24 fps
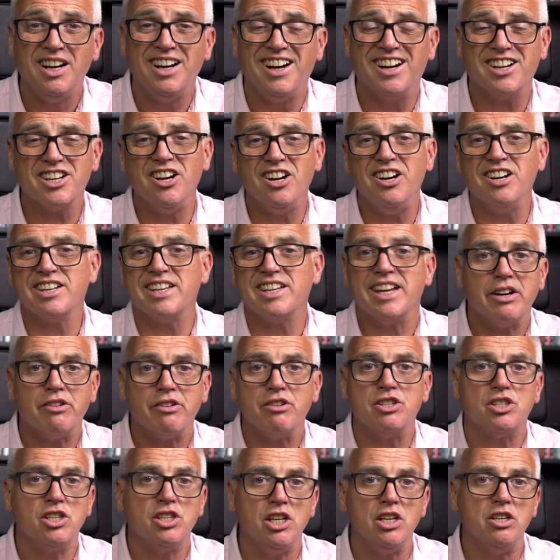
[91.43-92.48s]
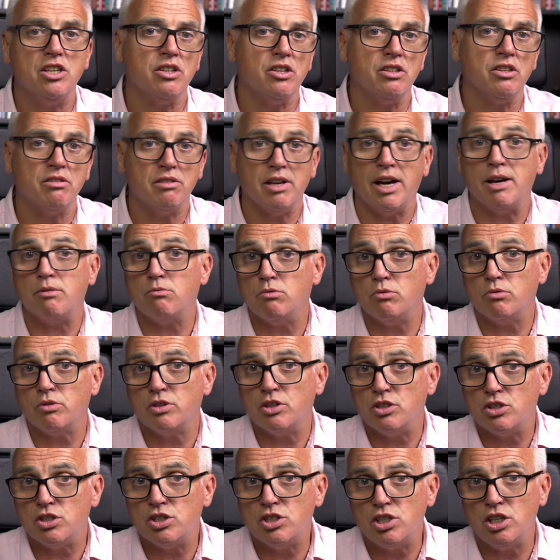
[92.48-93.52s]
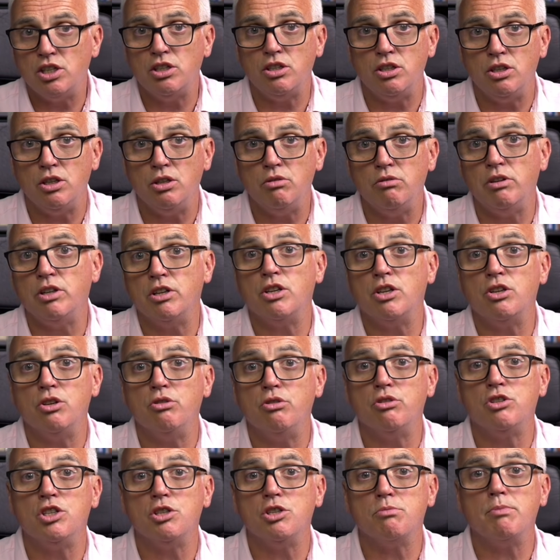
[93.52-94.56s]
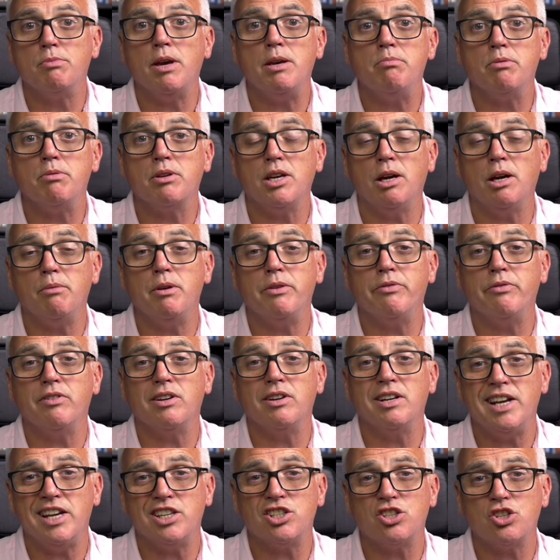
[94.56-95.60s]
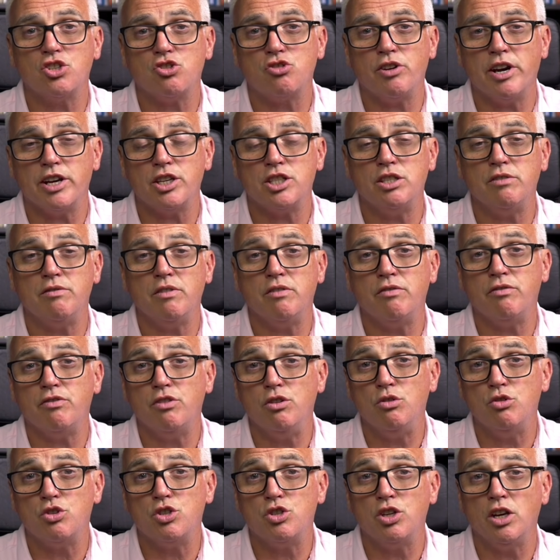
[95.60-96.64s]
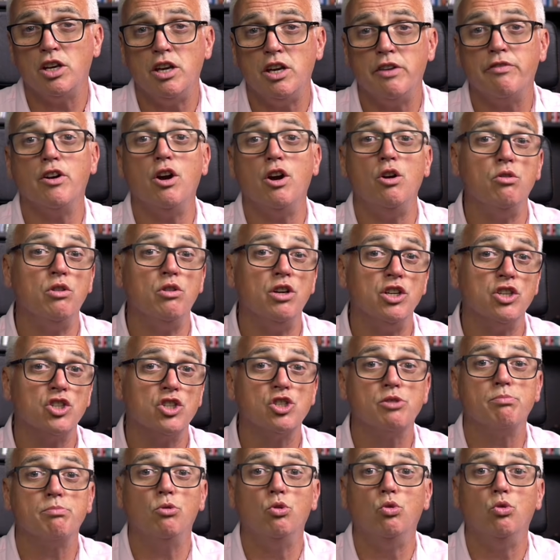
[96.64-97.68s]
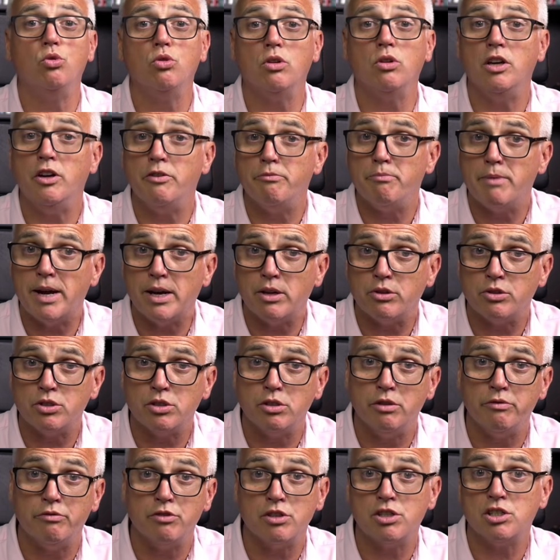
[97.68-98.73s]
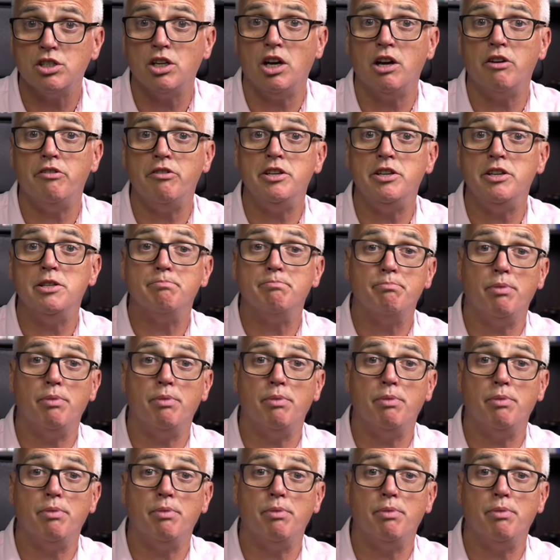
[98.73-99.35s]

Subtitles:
I can't guarantee that that will continue, and annuities may become even less attractive in future if only a small amount of retirees